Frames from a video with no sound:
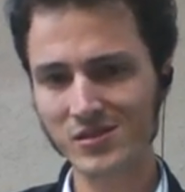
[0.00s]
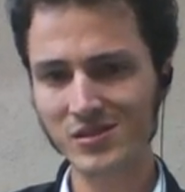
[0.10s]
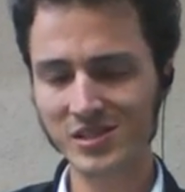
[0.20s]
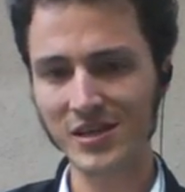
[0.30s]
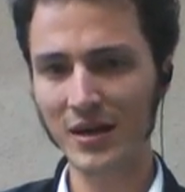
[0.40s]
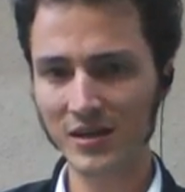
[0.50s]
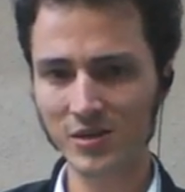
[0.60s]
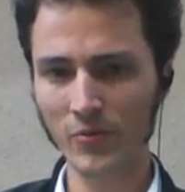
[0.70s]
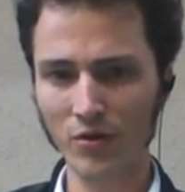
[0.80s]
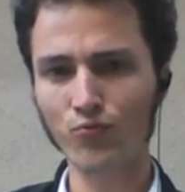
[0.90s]
saying
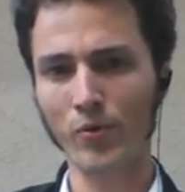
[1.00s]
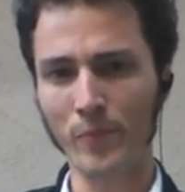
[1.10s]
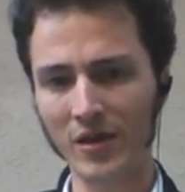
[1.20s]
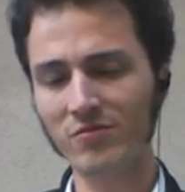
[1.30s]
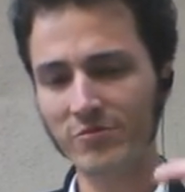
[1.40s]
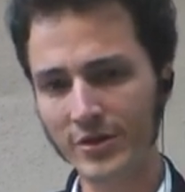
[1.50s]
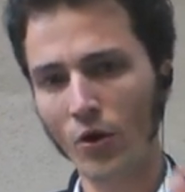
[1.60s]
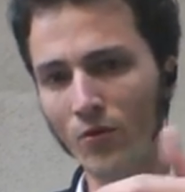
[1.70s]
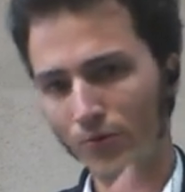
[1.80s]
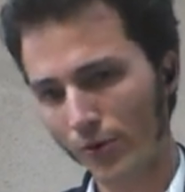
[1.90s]
something repetitively
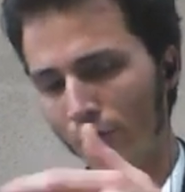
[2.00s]
over and